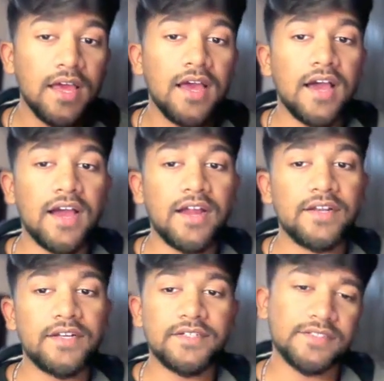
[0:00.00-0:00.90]

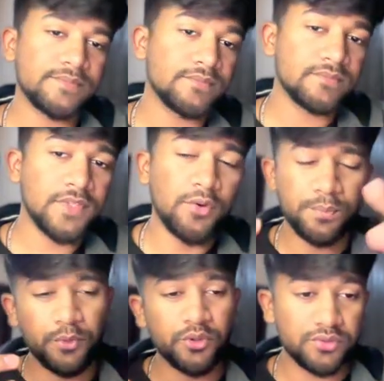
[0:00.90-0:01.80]
and now
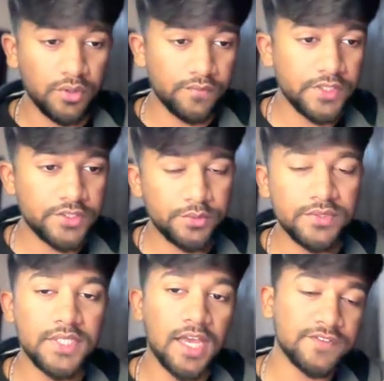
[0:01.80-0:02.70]
both of these
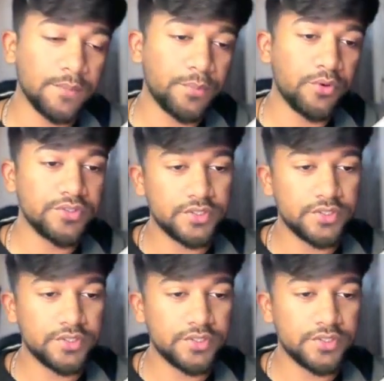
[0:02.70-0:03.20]
tools have some pros,